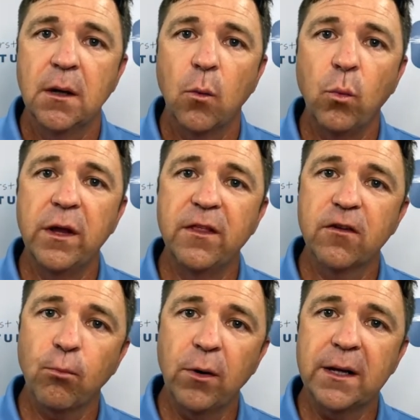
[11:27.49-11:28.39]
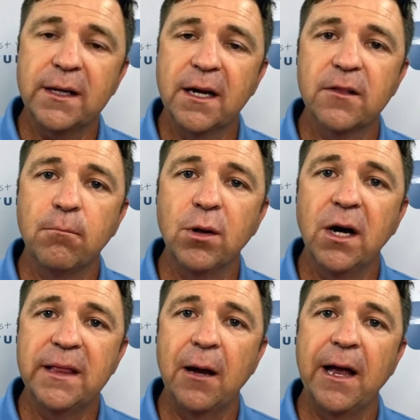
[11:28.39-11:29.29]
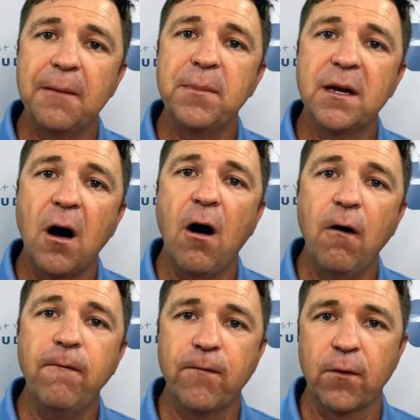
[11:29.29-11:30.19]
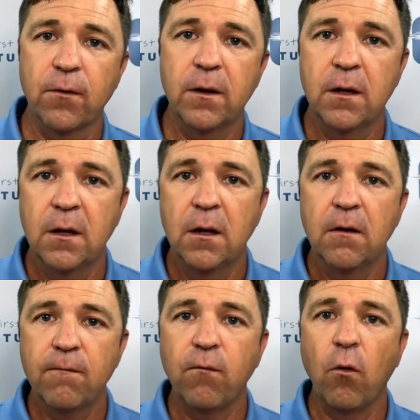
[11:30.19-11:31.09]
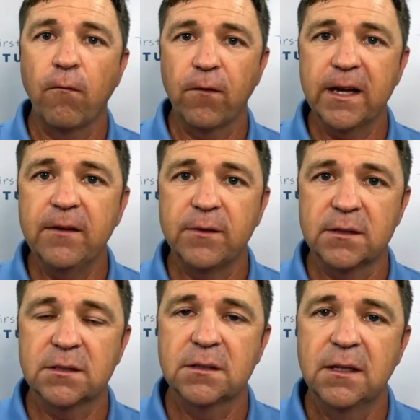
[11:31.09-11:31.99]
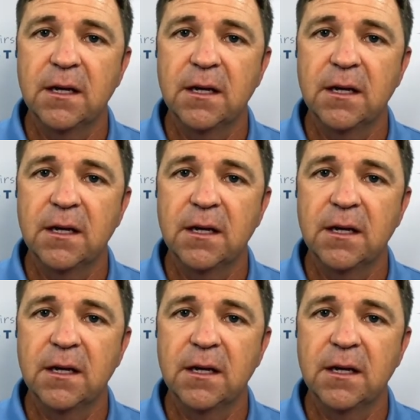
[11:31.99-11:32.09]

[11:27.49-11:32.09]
with the sprinkling of the blood that had been offered for forgiveness.